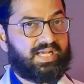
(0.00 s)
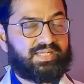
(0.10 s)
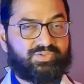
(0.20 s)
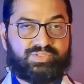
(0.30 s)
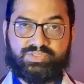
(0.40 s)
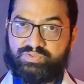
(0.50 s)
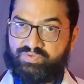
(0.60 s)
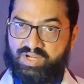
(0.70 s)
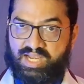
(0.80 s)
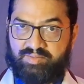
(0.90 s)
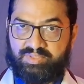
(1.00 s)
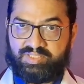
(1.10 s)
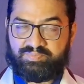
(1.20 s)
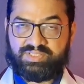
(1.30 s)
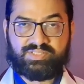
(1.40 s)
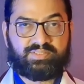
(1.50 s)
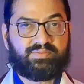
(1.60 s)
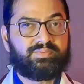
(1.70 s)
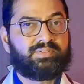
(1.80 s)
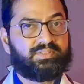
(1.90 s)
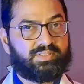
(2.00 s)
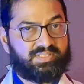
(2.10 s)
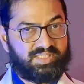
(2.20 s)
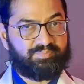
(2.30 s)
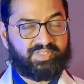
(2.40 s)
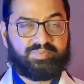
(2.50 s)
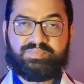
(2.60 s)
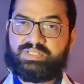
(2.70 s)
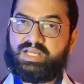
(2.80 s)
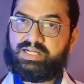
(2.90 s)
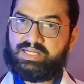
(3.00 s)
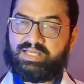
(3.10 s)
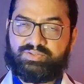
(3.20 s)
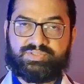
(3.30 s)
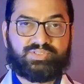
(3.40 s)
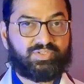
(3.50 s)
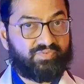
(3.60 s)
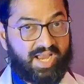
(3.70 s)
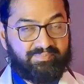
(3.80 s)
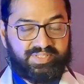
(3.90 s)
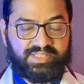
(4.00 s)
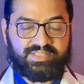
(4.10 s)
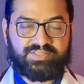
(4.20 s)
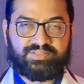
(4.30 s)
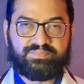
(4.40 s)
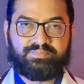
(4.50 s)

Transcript: and diagnosis of high blood pressure. Symptoms and diagnosis of hypertension.